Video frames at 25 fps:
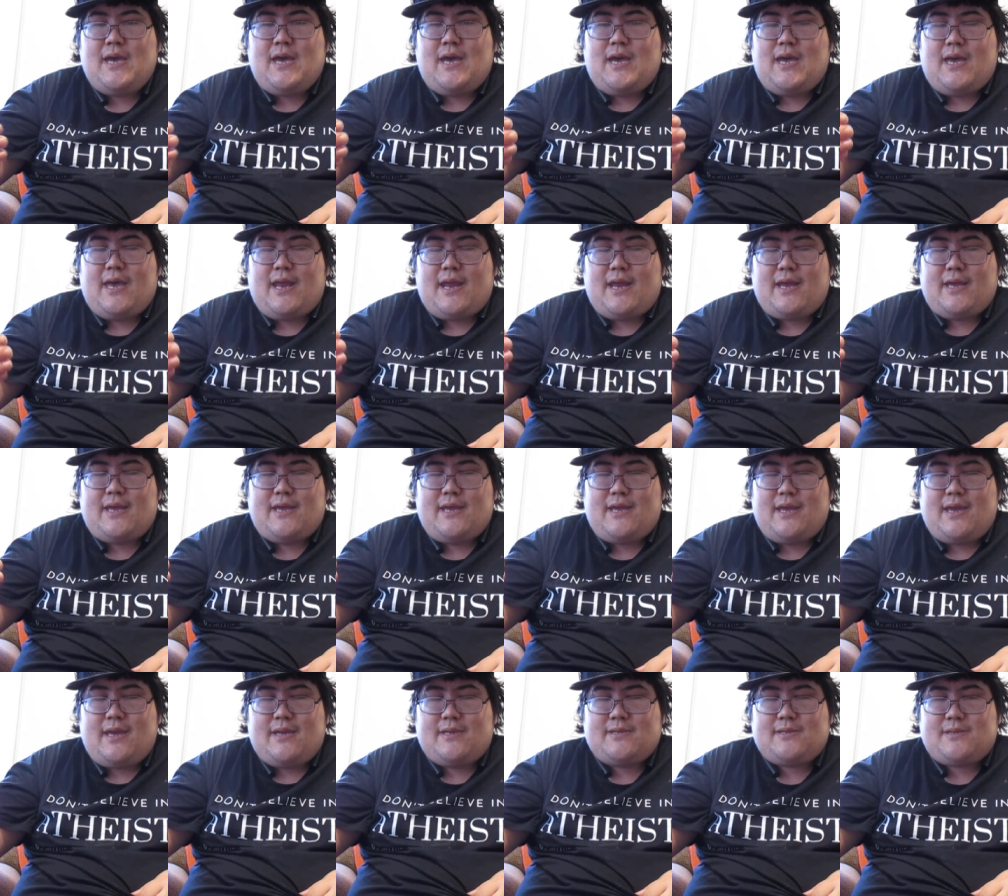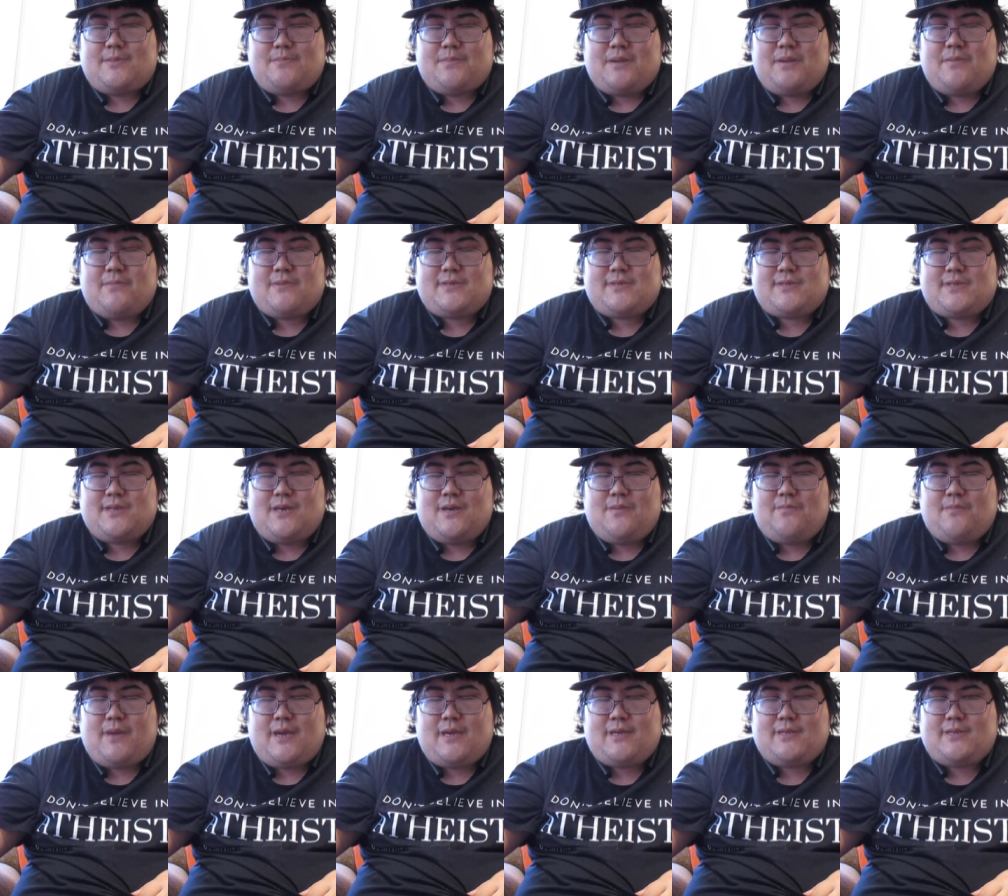but
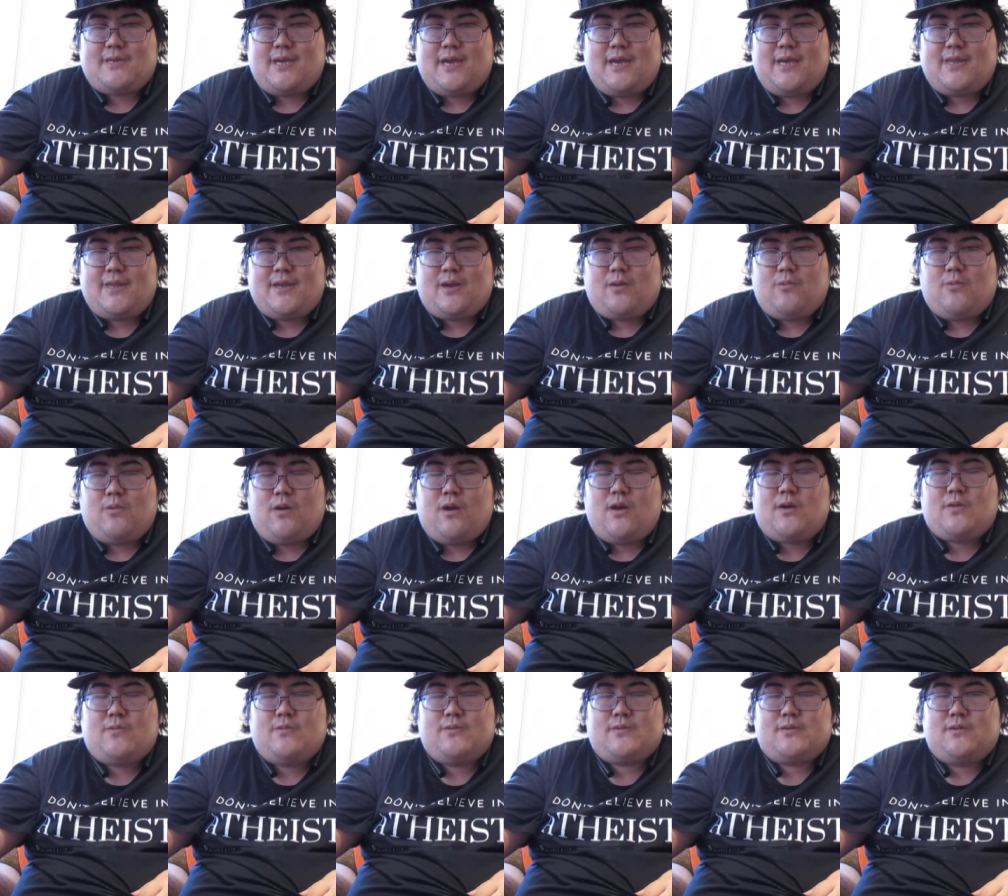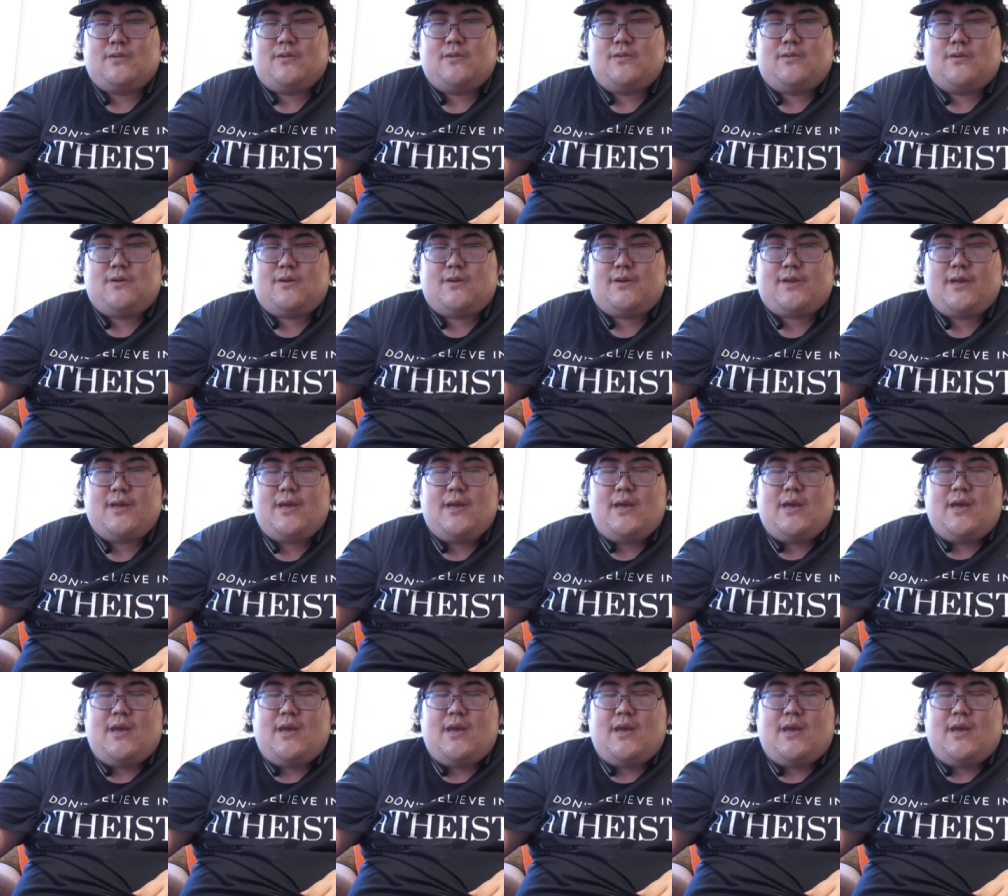still maintain their walk with the Lord.